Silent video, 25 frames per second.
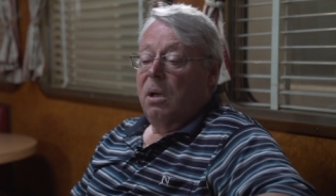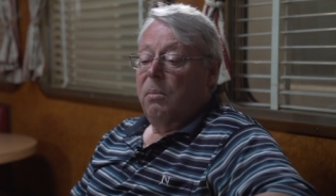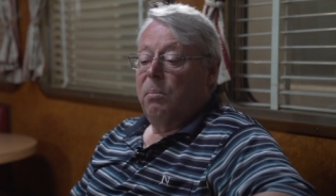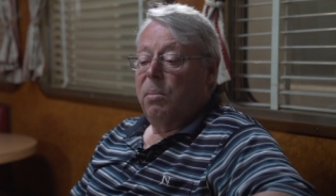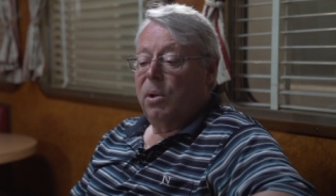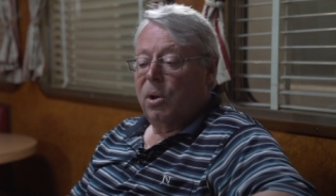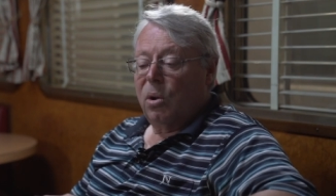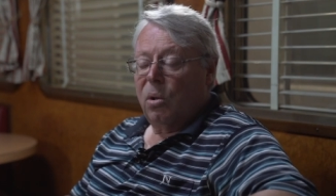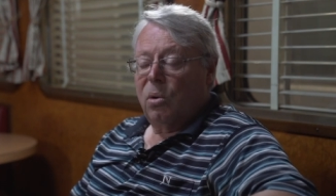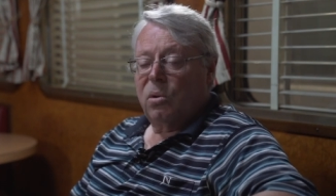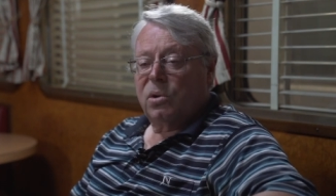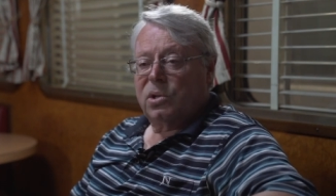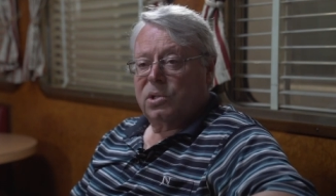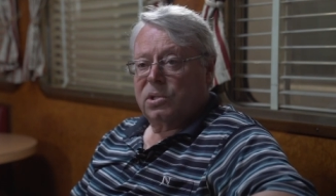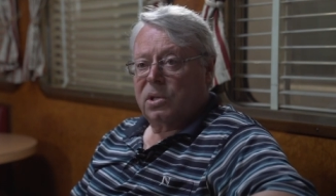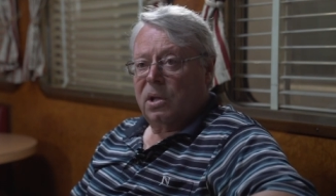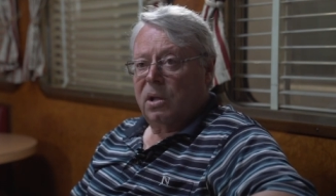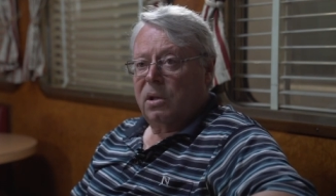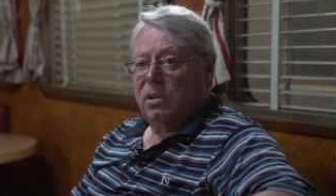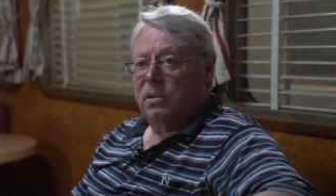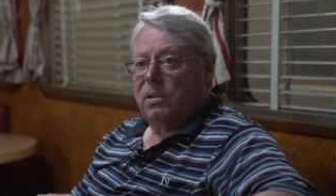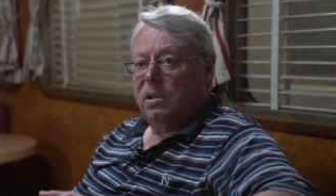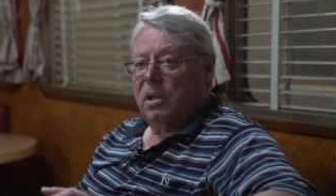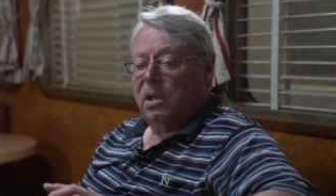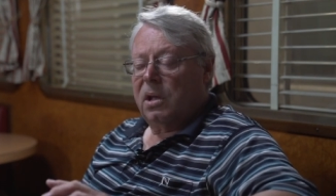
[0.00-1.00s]
but
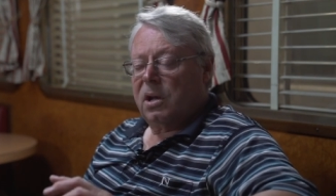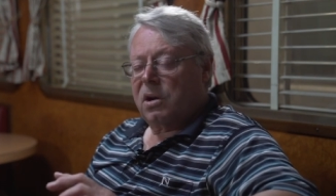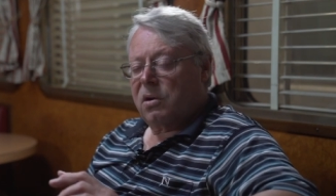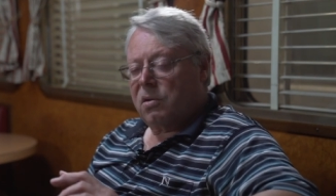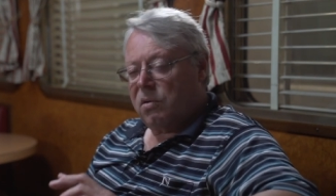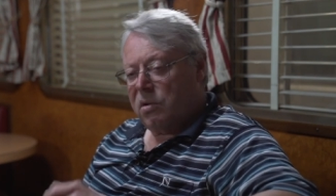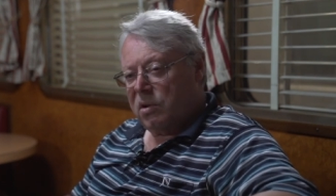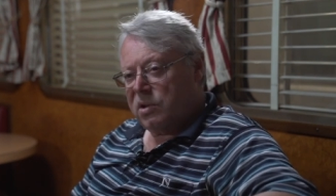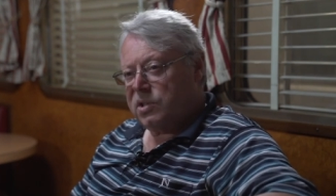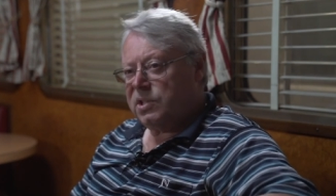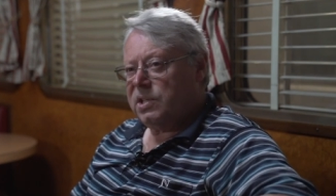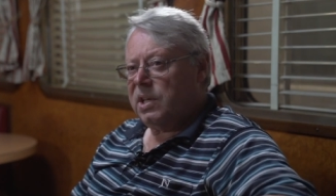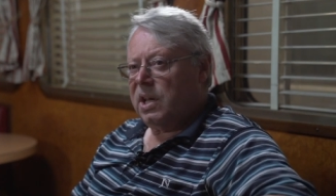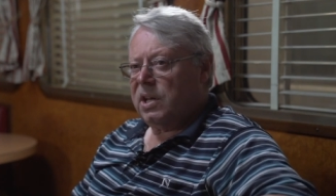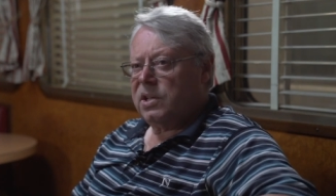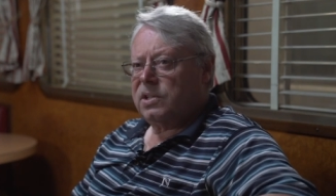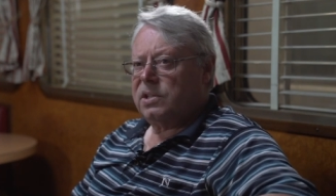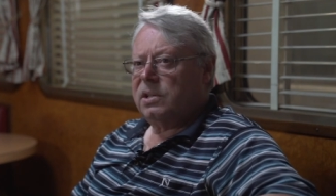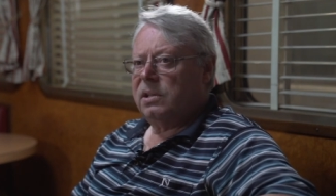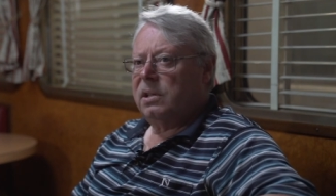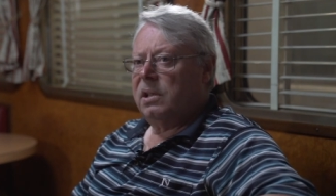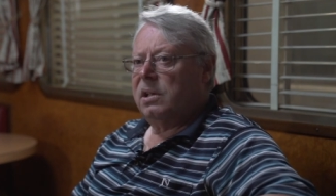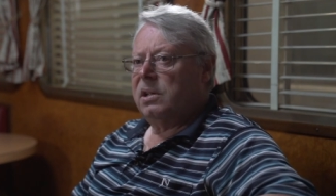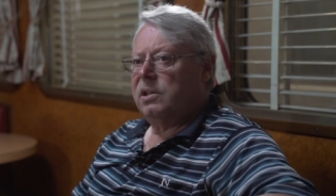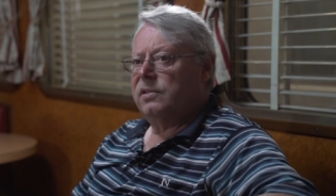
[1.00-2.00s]
also that a
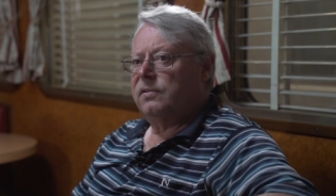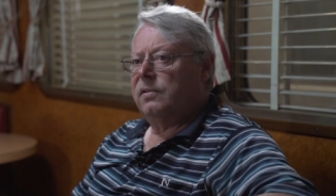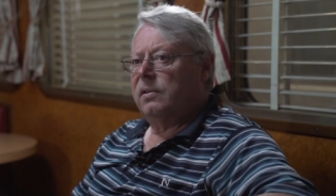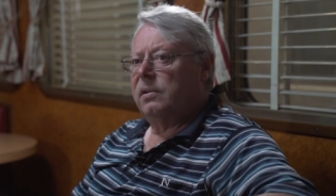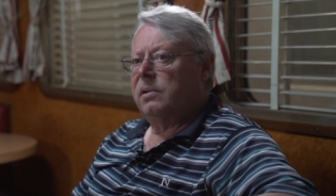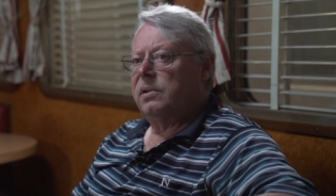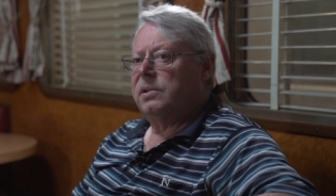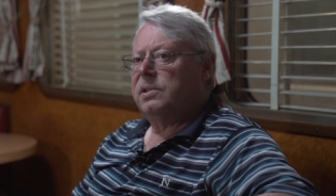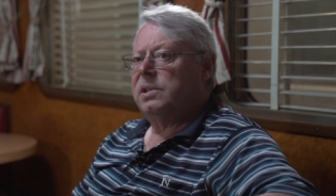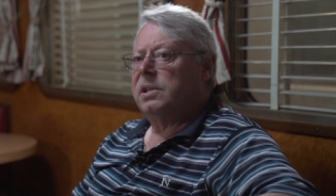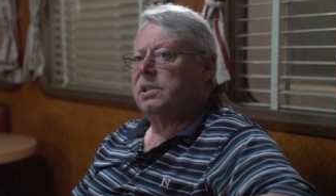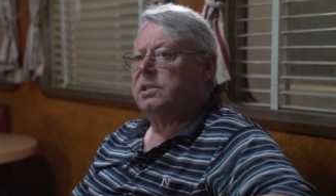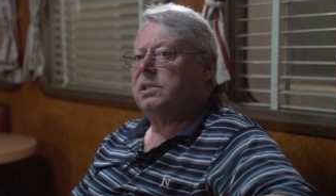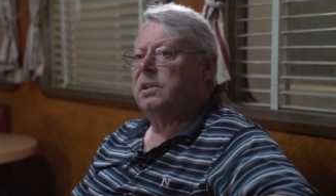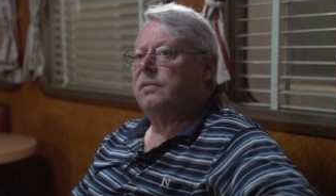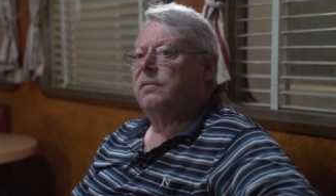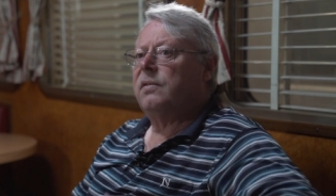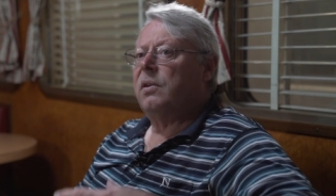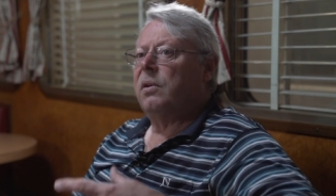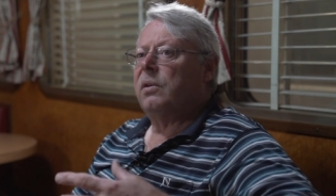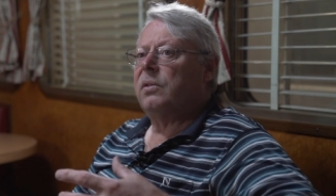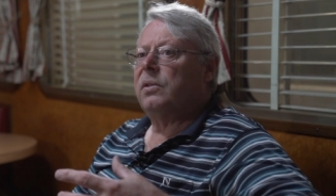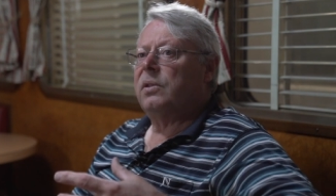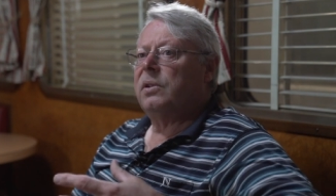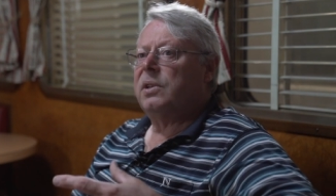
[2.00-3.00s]
cross-section of those volunteers have
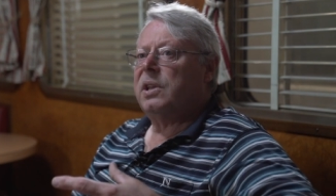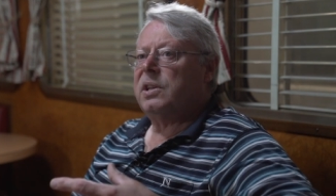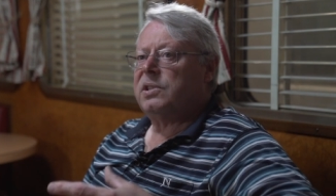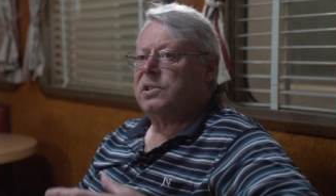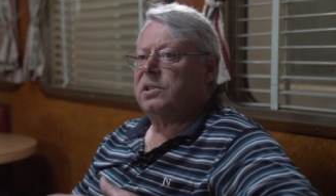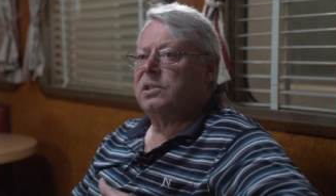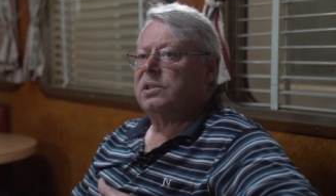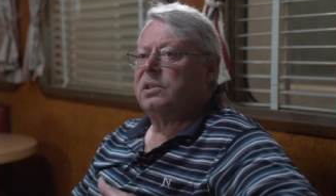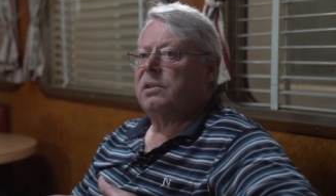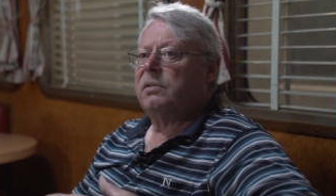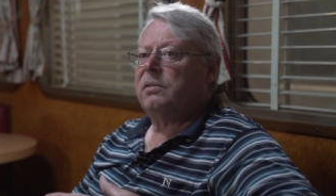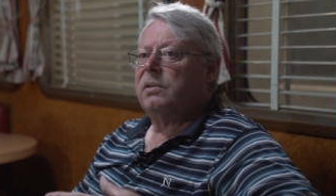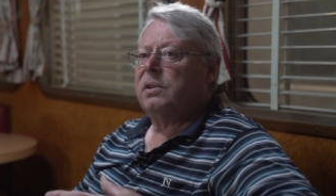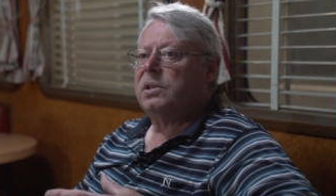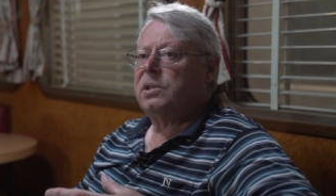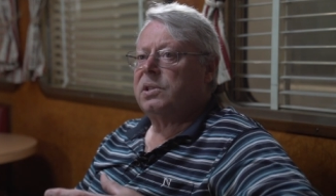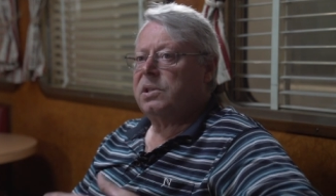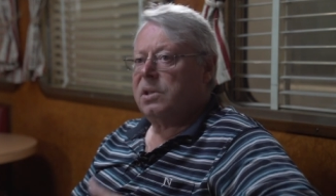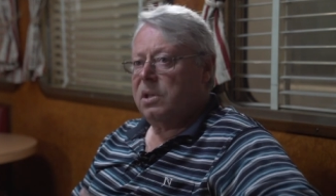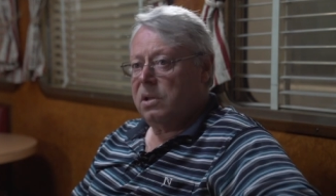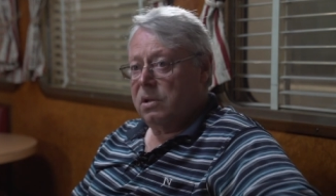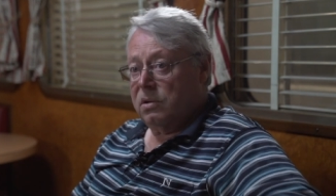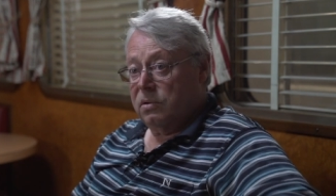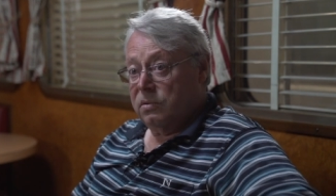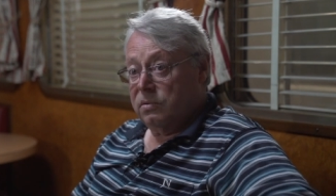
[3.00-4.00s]
got the necessary
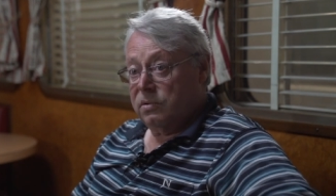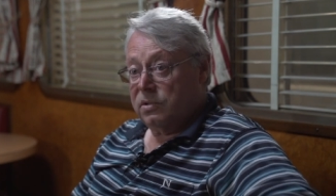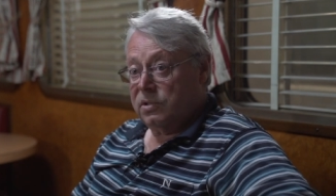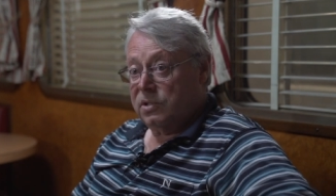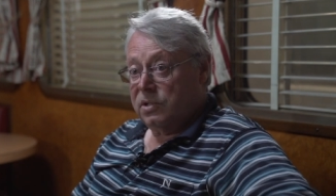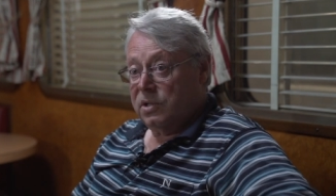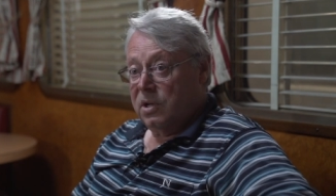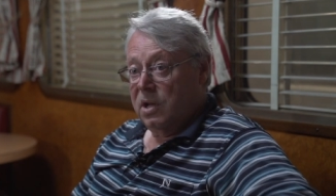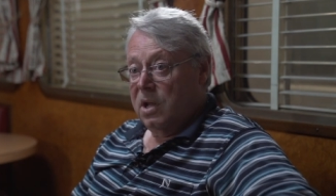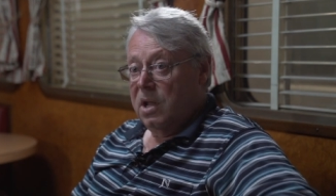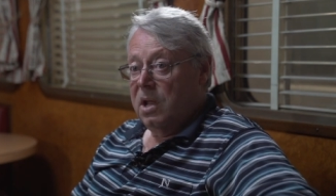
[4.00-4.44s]
skills.